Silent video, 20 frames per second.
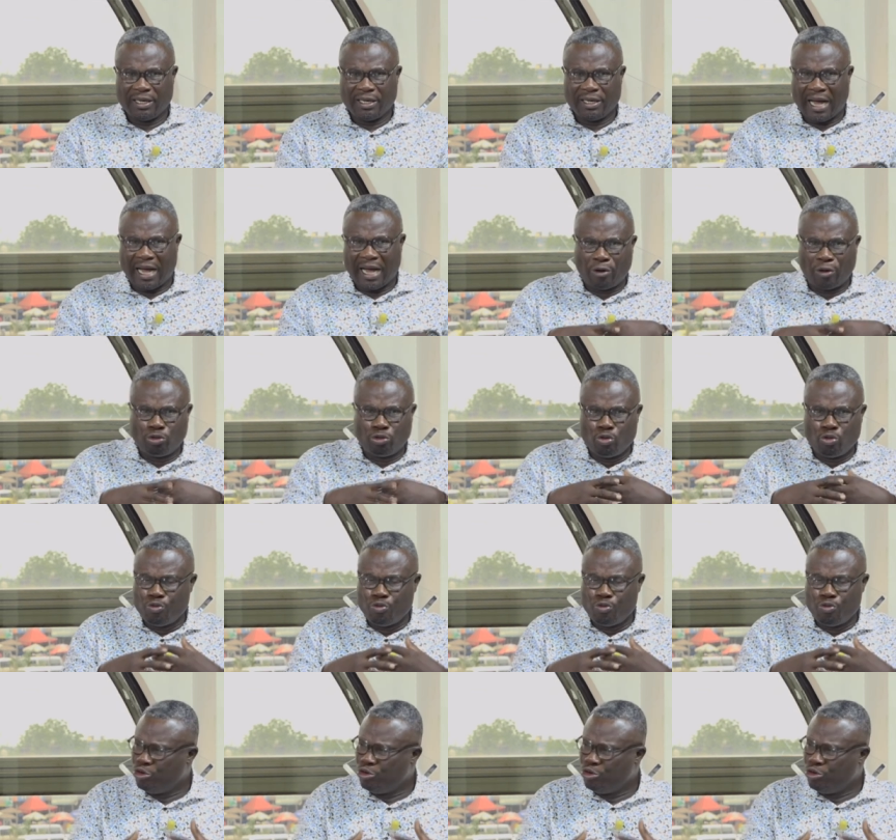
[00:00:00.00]
how do
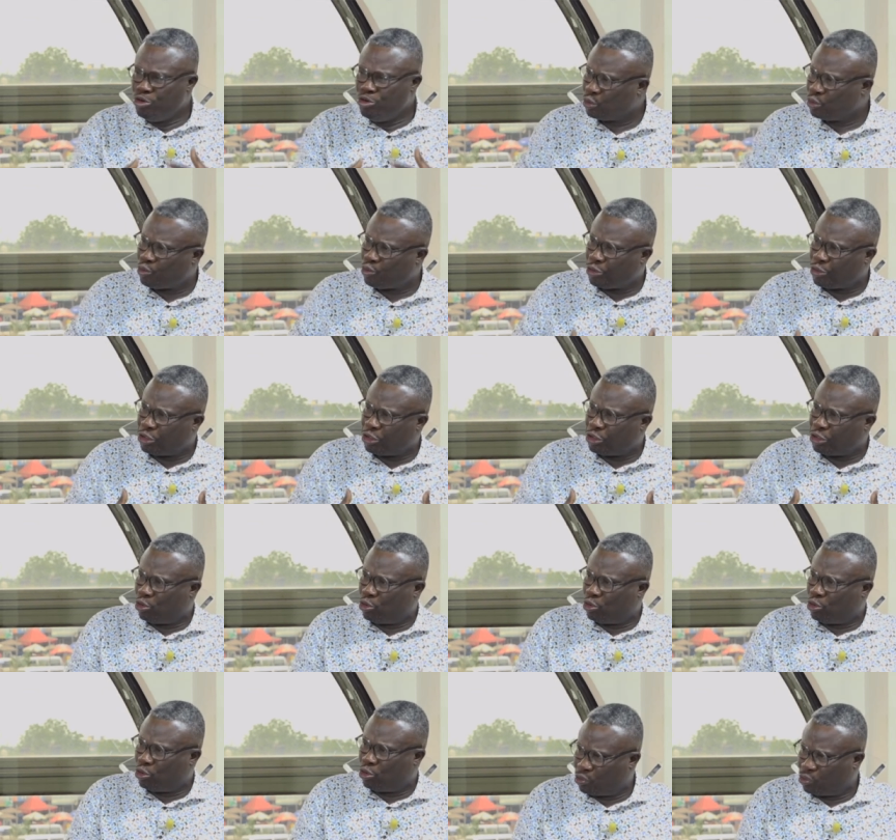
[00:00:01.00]
we use
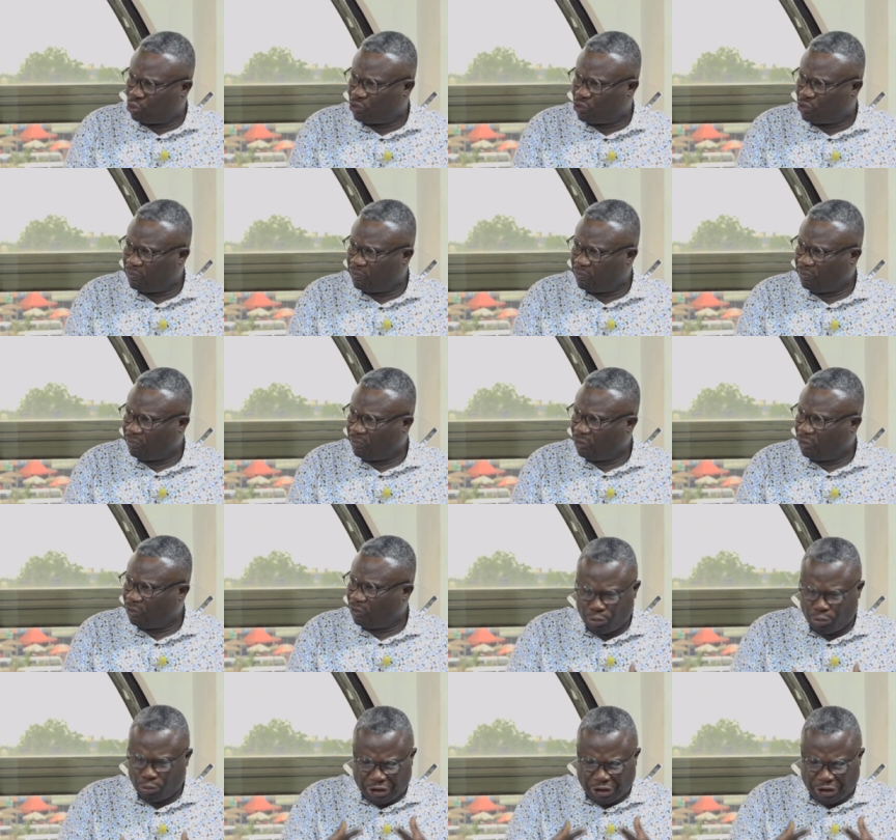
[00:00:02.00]
resources
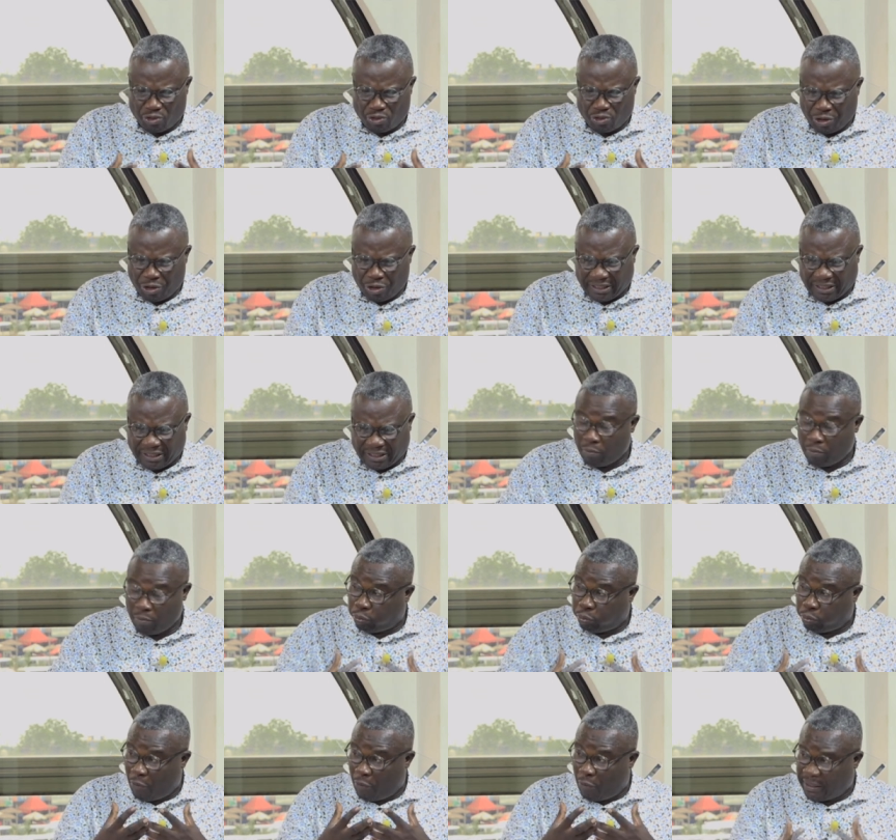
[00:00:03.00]
to generate
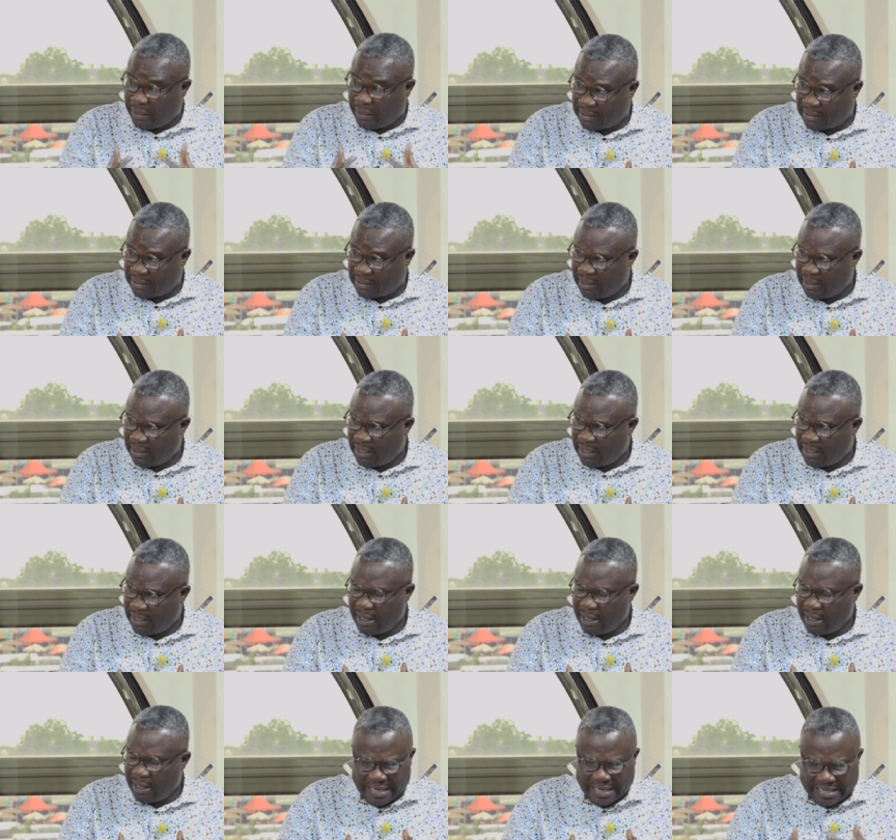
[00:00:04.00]
employment.
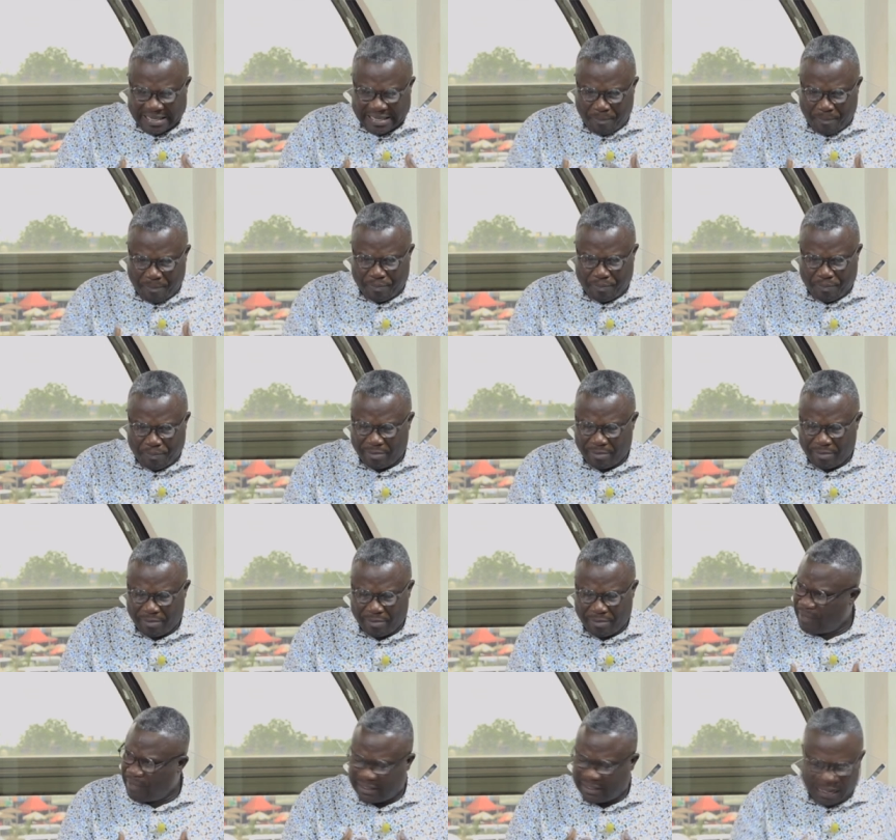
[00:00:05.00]
My yebi, my
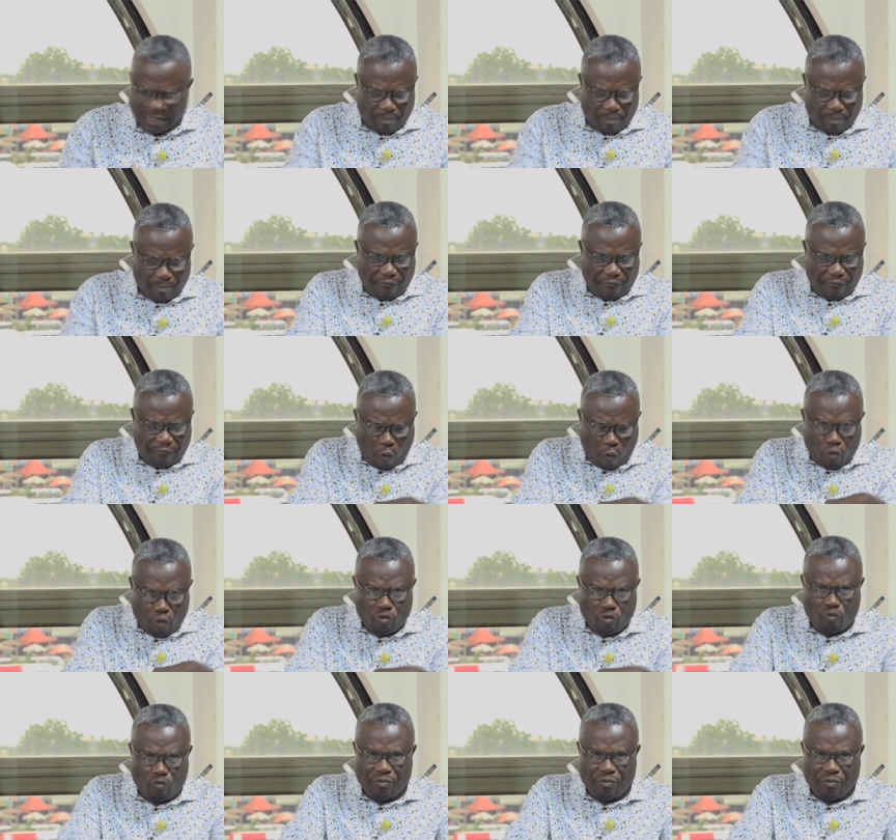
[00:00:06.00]
demensa, my
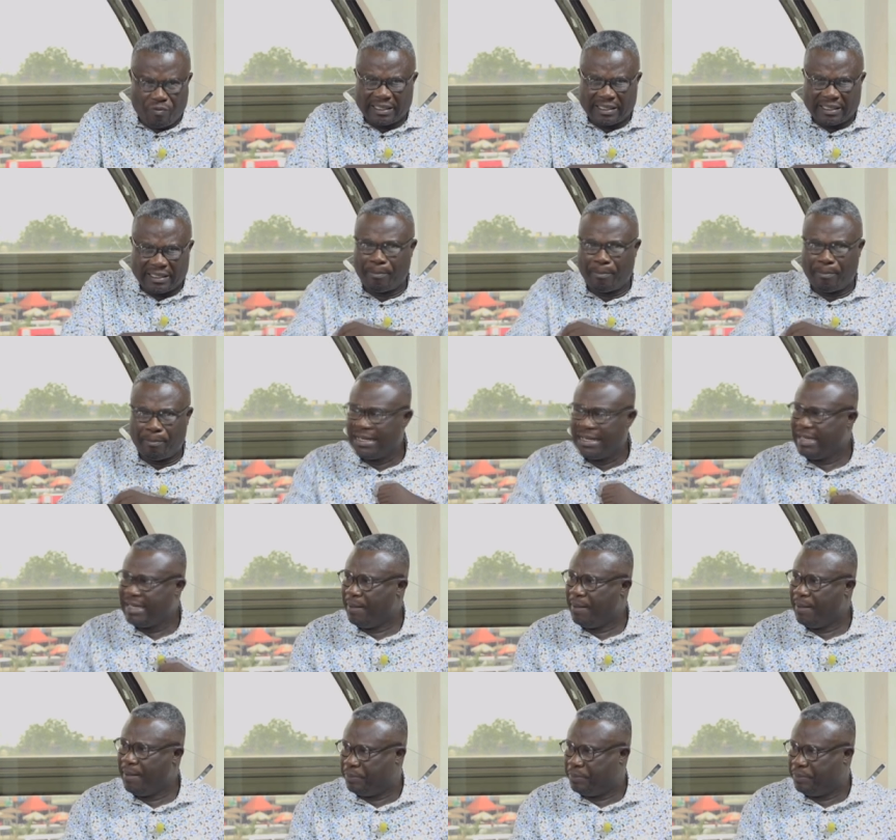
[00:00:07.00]
fodu, my
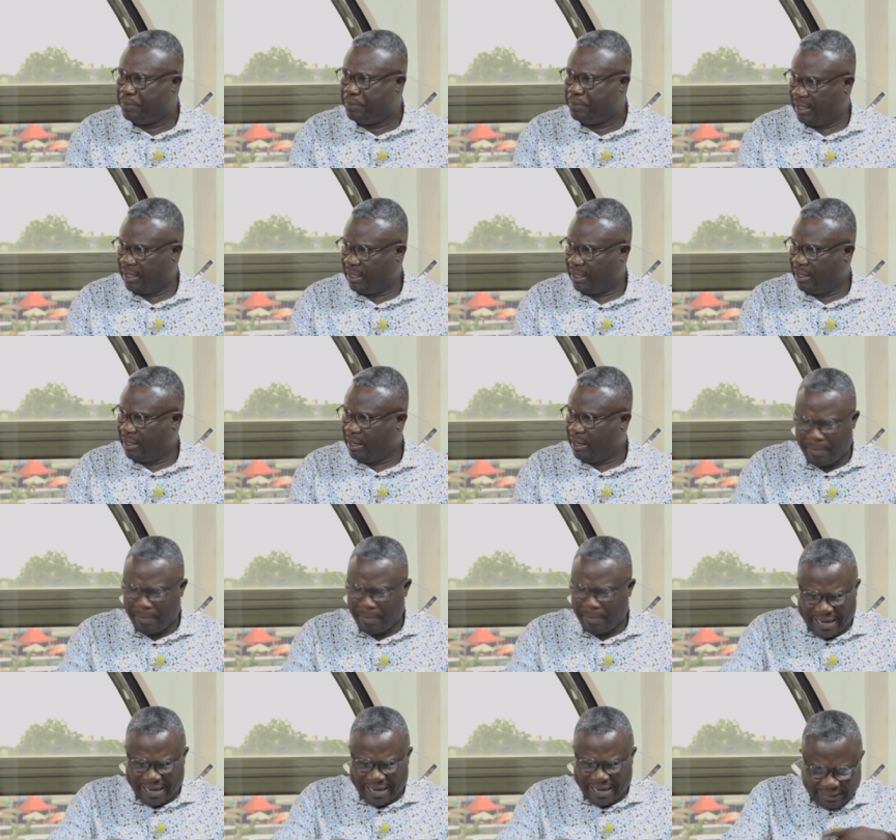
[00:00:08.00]
yebi,
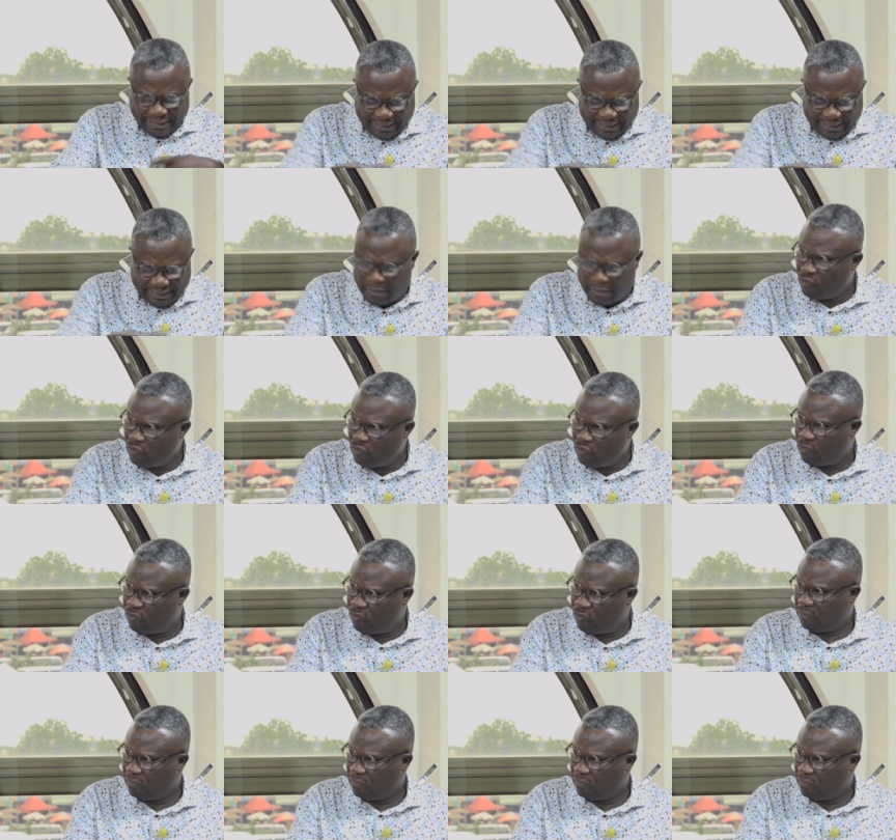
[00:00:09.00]
my nantimu.